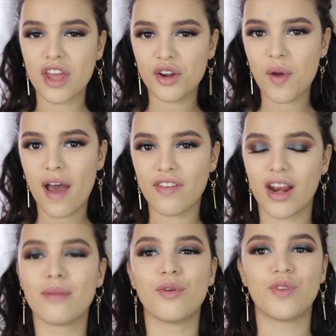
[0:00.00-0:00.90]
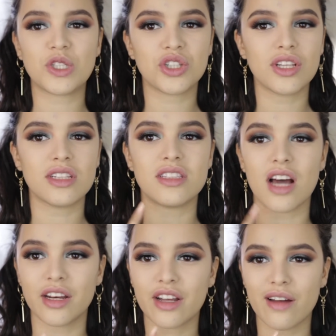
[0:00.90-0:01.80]
there you have it. I'm officially
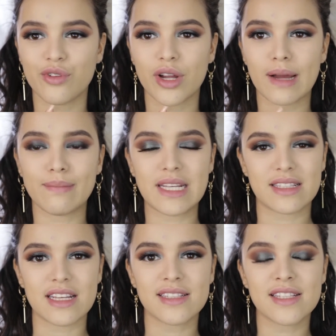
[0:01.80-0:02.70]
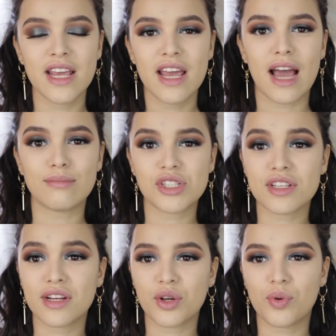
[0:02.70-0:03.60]
done covering up my zits. I'm just
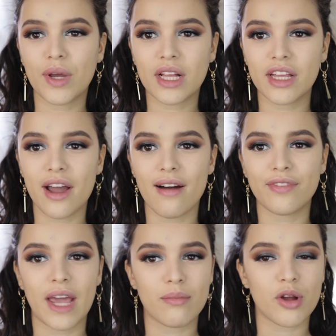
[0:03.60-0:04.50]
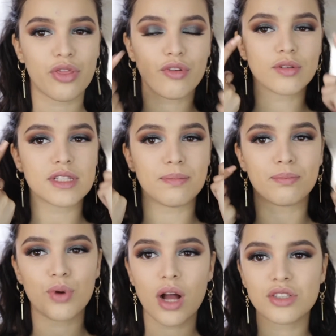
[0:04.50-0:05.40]
going to quickly off camera throw some
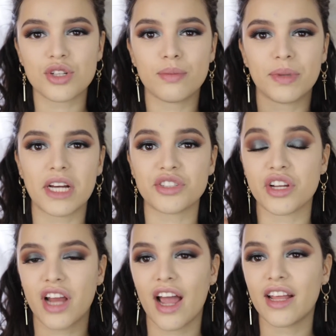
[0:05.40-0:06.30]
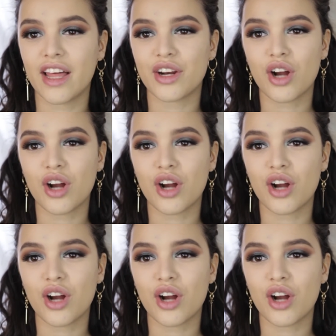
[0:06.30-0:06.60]
bronzer, blush, and highlighter